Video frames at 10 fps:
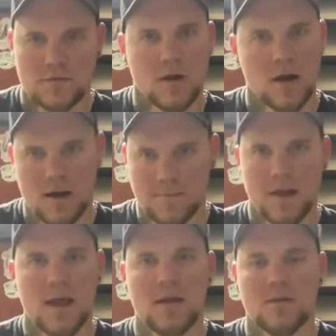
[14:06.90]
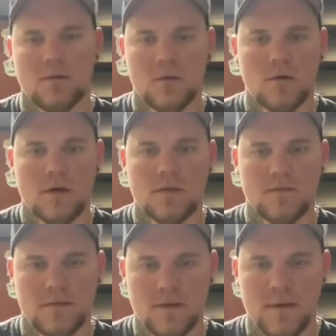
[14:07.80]
an update on the
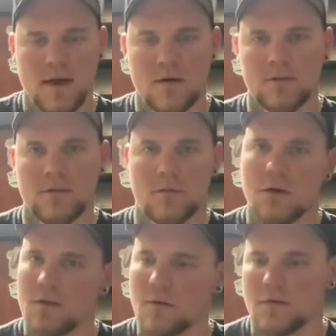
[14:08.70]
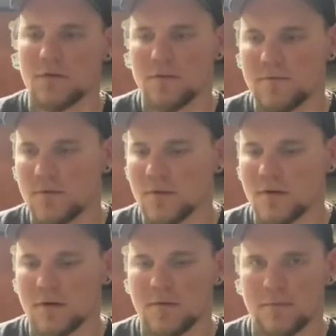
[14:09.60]
females and what you wanna look
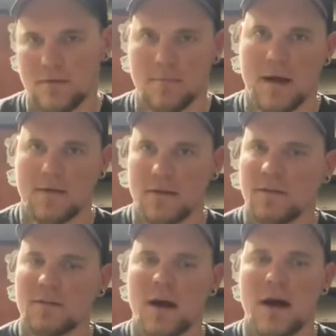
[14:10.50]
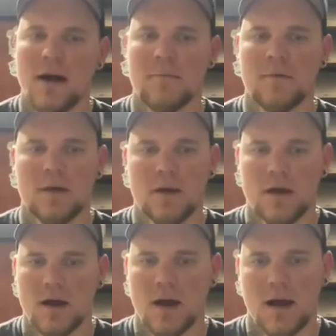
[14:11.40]
for about this time.
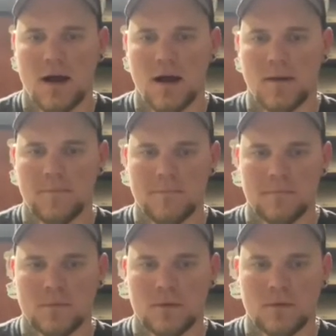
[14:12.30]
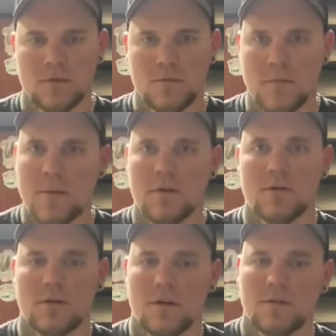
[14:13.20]
Uh, remember,
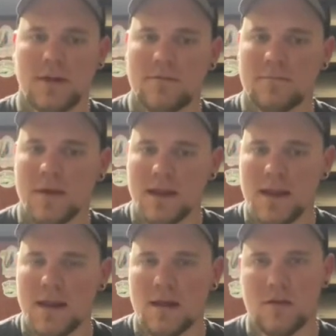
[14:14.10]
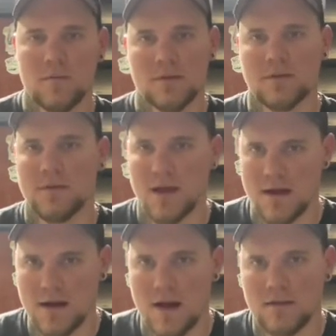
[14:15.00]
your girls haven't been eating. You wanna see
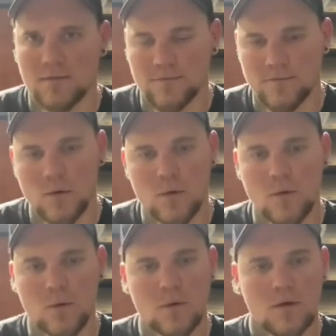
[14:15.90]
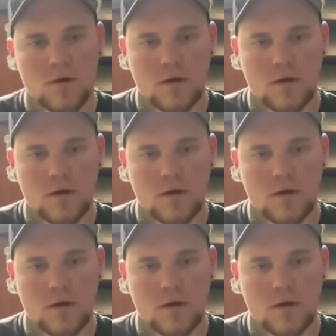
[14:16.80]
that nice full